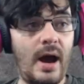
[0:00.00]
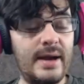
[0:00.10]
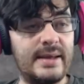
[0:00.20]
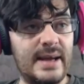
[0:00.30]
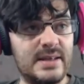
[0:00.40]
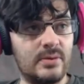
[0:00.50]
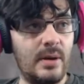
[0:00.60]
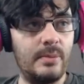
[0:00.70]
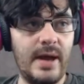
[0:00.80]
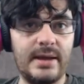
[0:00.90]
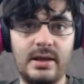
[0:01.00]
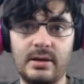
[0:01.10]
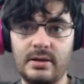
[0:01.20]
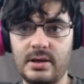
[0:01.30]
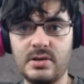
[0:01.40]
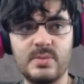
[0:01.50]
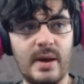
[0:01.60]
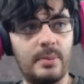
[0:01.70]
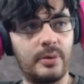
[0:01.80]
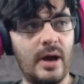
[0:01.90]
Alright guys, so I'm back here, and here's
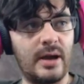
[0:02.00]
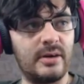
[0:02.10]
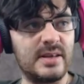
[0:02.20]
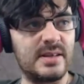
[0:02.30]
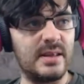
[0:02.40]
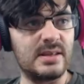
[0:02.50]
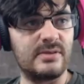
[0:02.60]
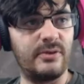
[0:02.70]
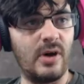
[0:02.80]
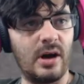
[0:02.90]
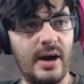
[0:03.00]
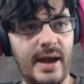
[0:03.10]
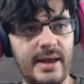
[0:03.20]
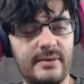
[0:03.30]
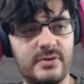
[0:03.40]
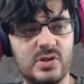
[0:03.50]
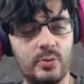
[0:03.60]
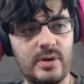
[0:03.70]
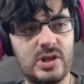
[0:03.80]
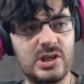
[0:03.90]
my progress thus far. I have
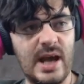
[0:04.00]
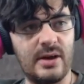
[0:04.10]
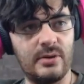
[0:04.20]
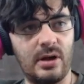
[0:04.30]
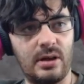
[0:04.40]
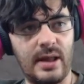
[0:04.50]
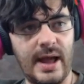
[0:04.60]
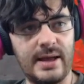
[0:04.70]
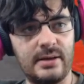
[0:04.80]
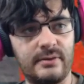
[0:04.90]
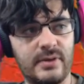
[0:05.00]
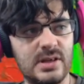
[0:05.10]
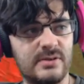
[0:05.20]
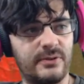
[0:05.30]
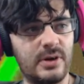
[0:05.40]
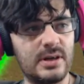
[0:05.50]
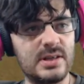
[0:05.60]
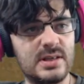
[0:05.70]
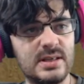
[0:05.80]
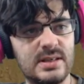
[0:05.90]
switched out a lot of these
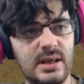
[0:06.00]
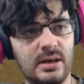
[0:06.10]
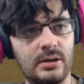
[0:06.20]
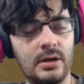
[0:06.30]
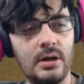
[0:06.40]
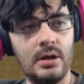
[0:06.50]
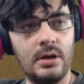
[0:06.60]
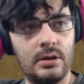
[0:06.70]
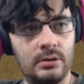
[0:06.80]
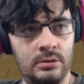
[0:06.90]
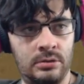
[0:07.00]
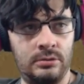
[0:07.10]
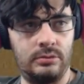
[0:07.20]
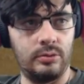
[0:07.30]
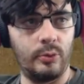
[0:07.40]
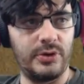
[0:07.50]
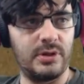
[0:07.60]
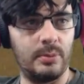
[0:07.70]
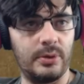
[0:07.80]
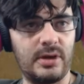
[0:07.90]
furnaces here with
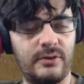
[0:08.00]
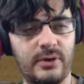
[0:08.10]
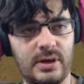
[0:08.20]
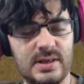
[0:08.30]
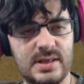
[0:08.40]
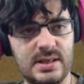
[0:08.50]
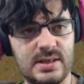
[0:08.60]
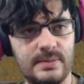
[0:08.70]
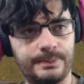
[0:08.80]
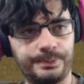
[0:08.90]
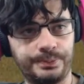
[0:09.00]
the brick furnaces.